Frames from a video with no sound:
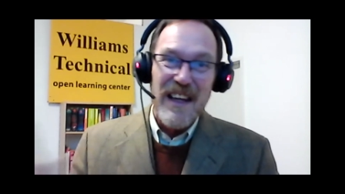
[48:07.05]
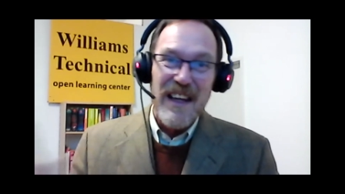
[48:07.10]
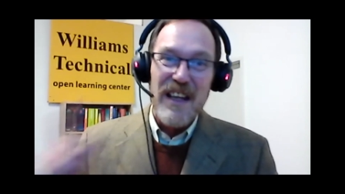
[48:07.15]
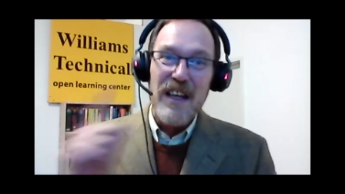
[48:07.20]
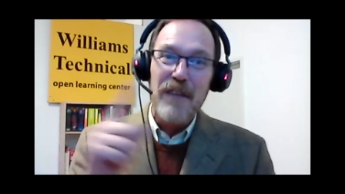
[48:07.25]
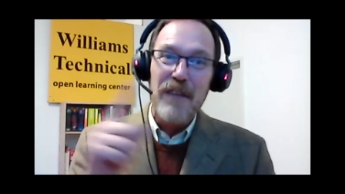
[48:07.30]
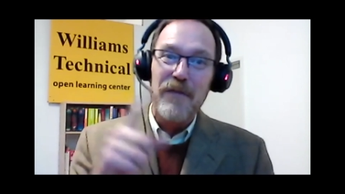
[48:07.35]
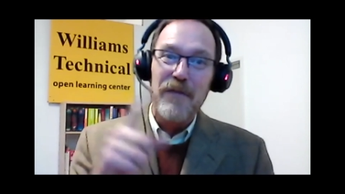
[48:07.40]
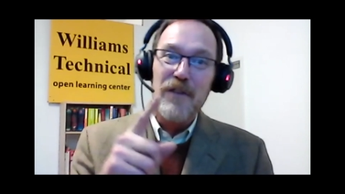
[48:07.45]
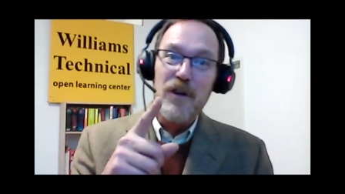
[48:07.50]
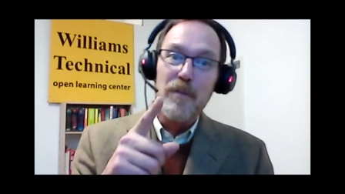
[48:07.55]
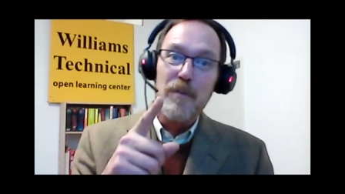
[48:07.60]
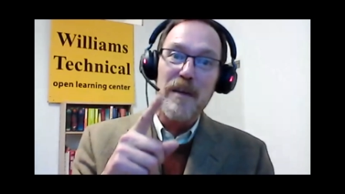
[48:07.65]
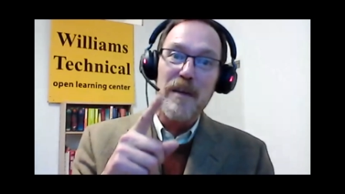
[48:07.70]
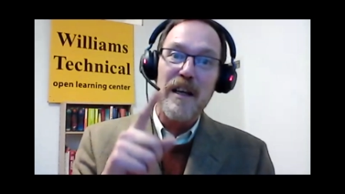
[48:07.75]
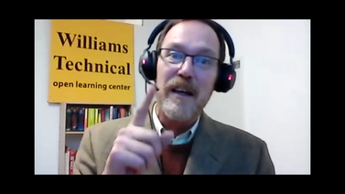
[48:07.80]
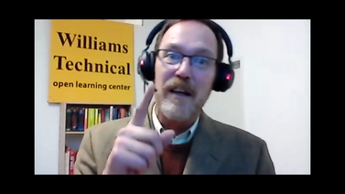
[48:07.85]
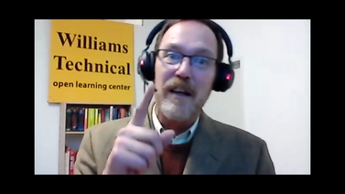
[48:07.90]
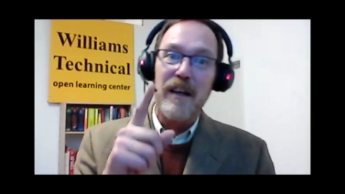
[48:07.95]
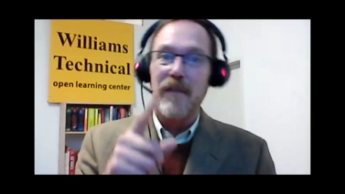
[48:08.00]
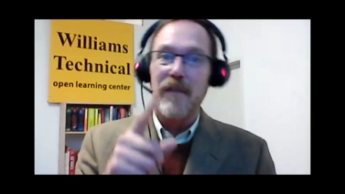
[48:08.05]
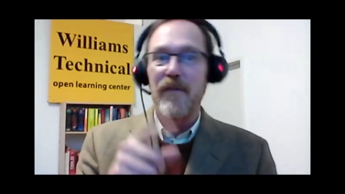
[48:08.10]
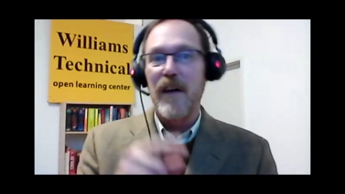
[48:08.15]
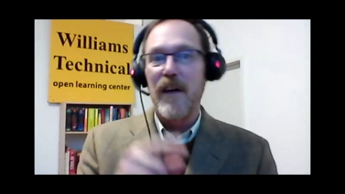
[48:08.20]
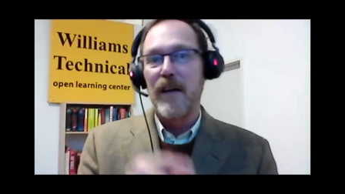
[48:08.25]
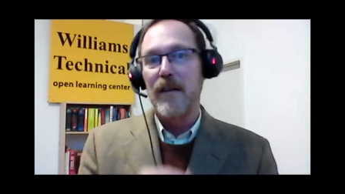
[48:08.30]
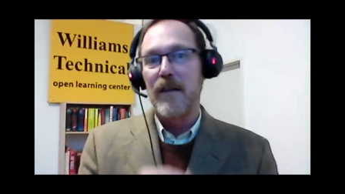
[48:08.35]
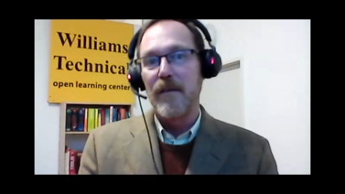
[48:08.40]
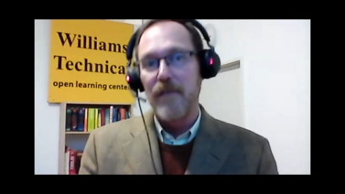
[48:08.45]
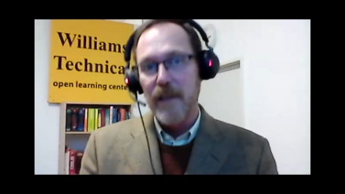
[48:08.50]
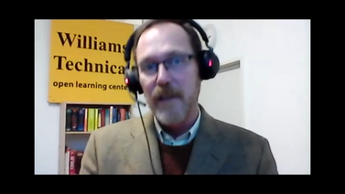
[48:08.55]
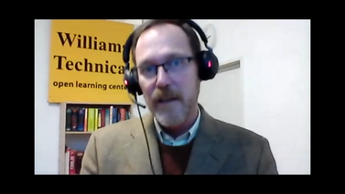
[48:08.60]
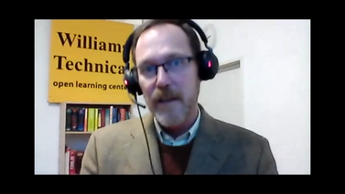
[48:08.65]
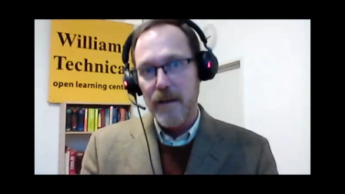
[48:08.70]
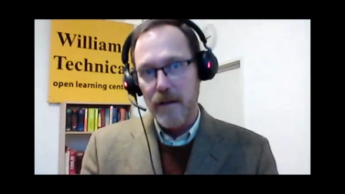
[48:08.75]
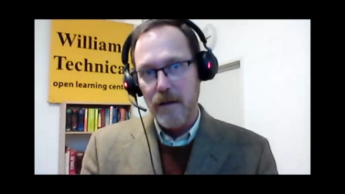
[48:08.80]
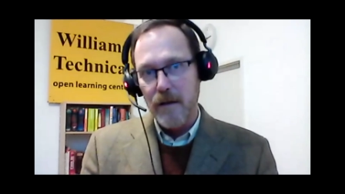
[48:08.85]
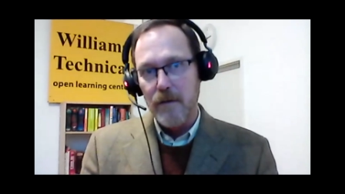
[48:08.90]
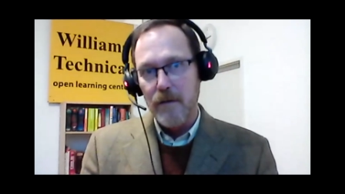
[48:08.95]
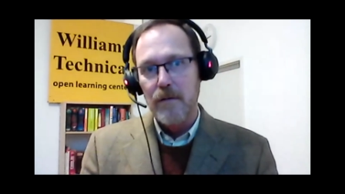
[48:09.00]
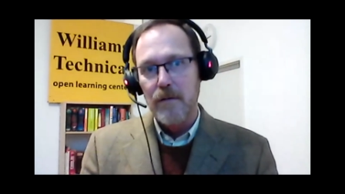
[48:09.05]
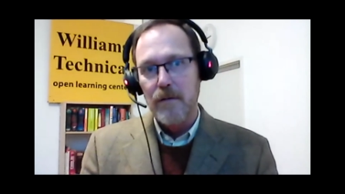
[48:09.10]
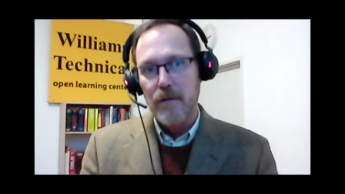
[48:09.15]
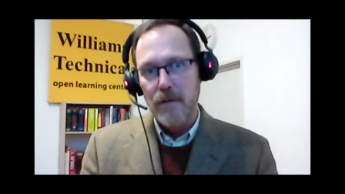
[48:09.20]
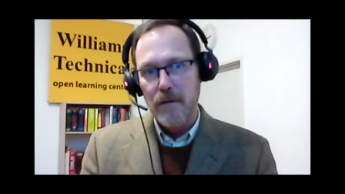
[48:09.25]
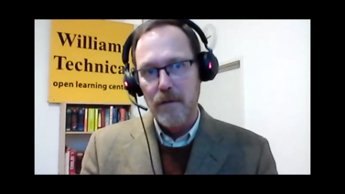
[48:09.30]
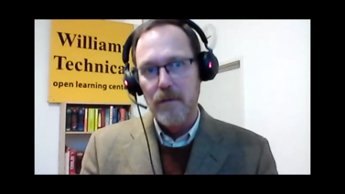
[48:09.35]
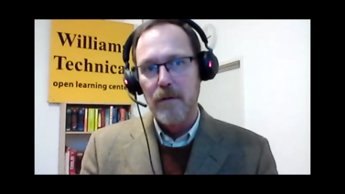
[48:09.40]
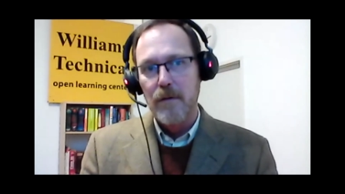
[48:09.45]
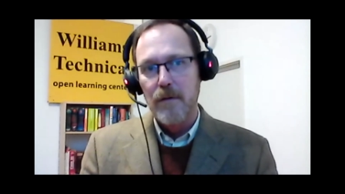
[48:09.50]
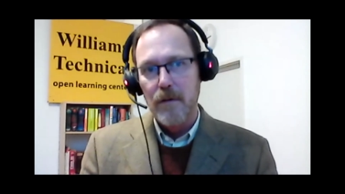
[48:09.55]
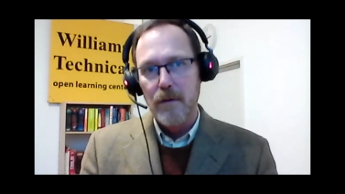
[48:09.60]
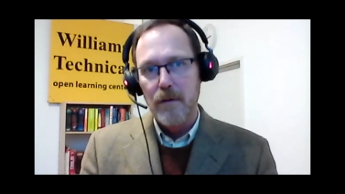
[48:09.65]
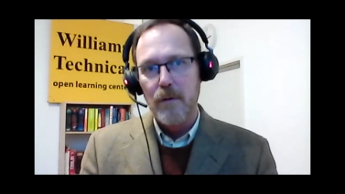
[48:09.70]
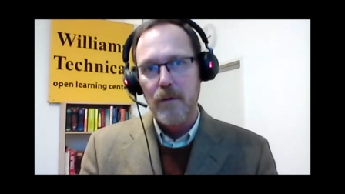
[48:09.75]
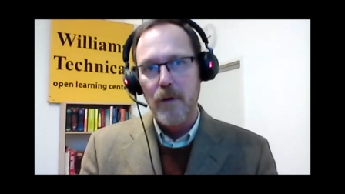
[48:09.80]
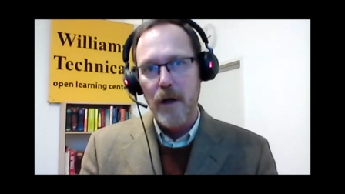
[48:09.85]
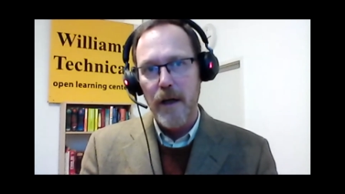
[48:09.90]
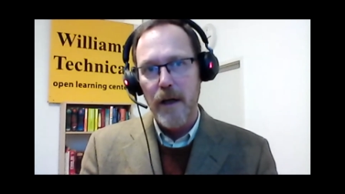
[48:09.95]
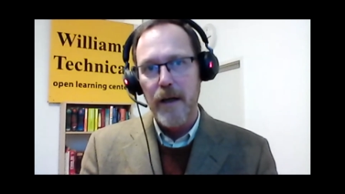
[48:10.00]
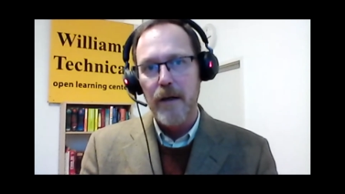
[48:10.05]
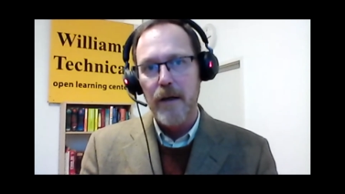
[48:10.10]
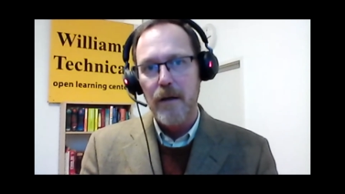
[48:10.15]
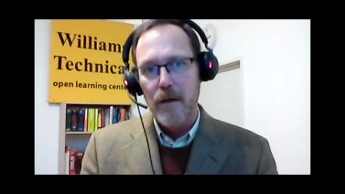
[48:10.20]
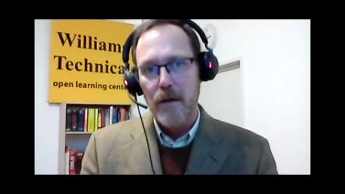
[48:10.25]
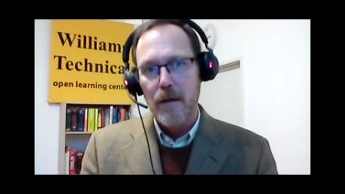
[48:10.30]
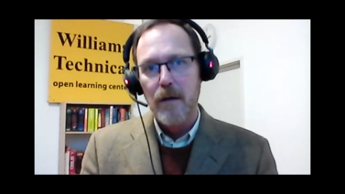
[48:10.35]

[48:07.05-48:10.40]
if you're being an effective leader, right?